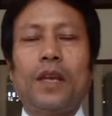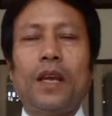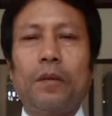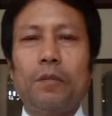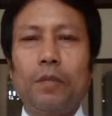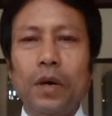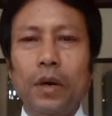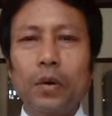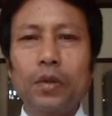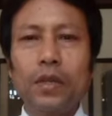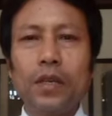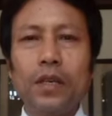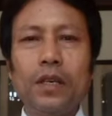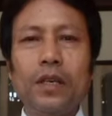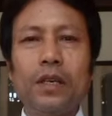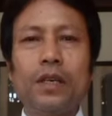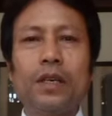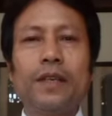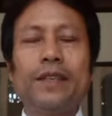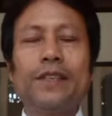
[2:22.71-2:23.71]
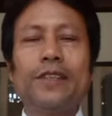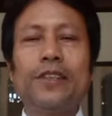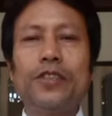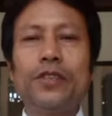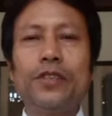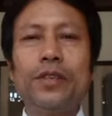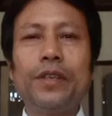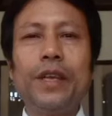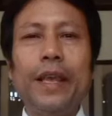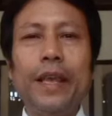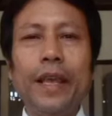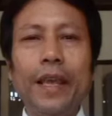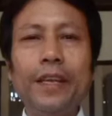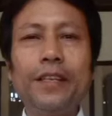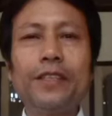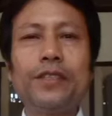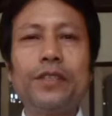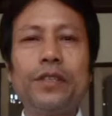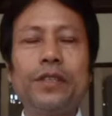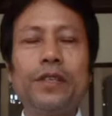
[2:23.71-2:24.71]
about the teaching
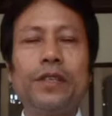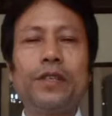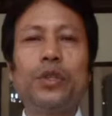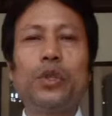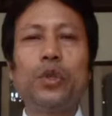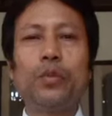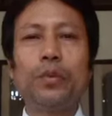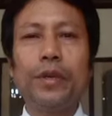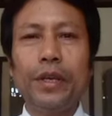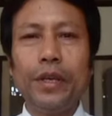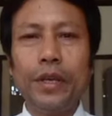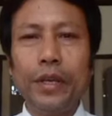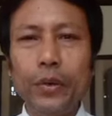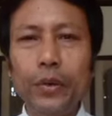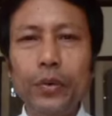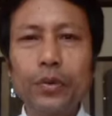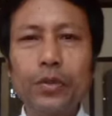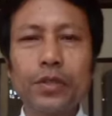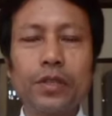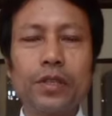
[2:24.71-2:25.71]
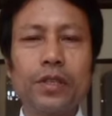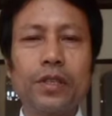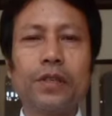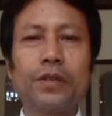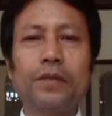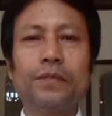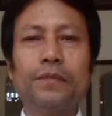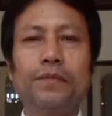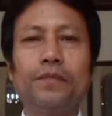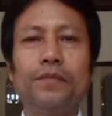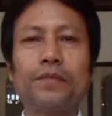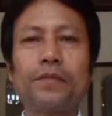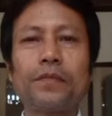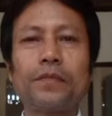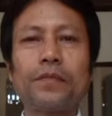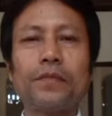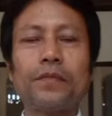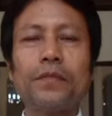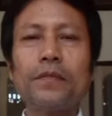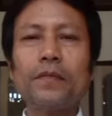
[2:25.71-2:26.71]
aids to be used
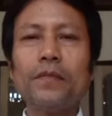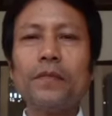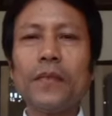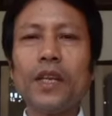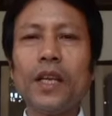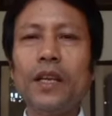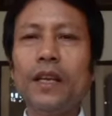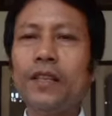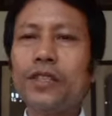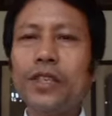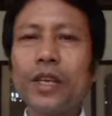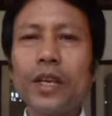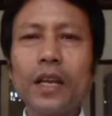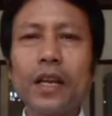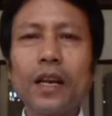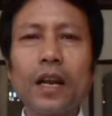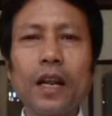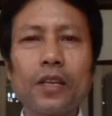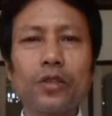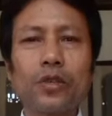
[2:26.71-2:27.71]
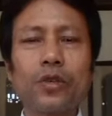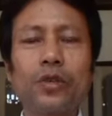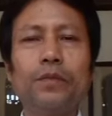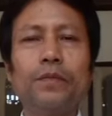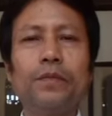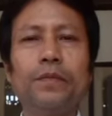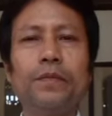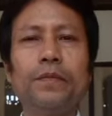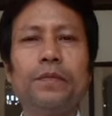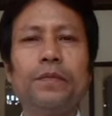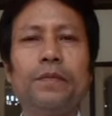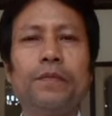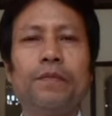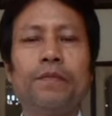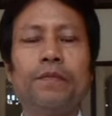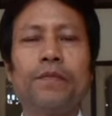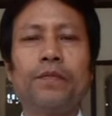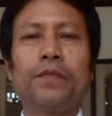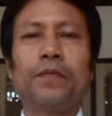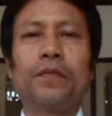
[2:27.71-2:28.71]
inside the classroom,
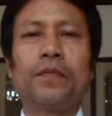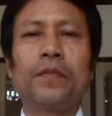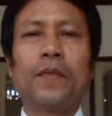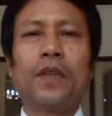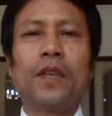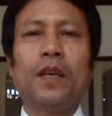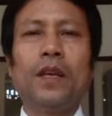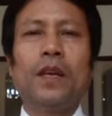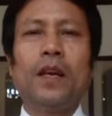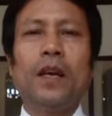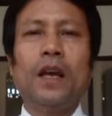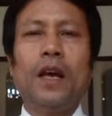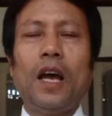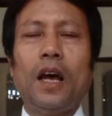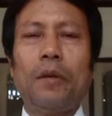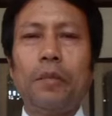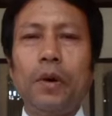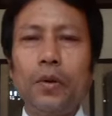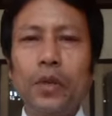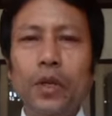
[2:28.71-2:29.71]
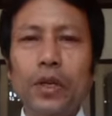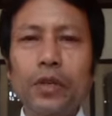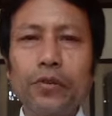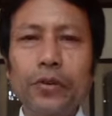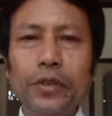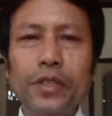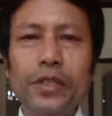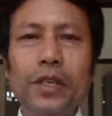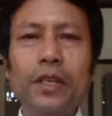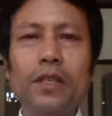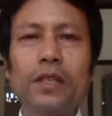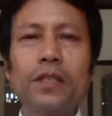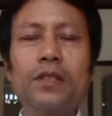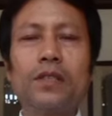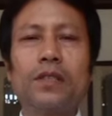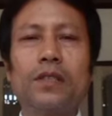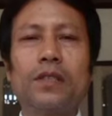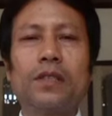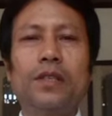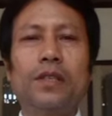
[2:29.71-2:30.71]
about the
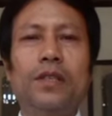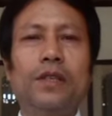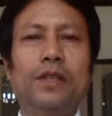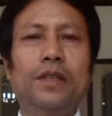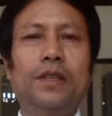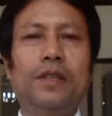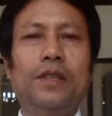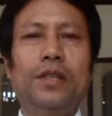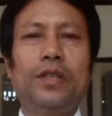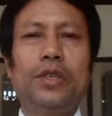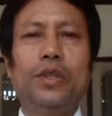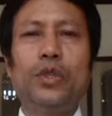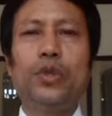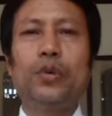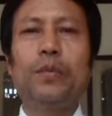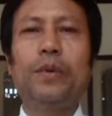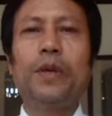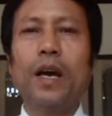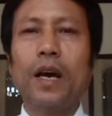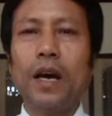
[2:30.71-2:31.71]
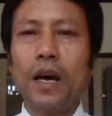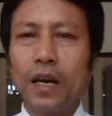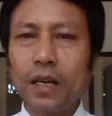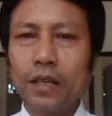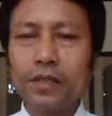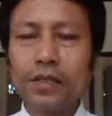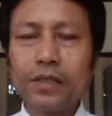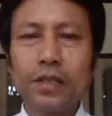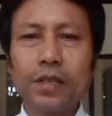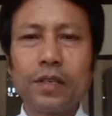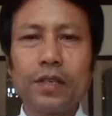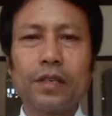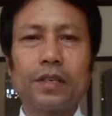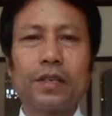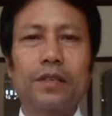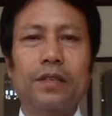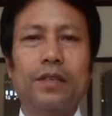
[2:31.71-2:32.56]
questions to be asked,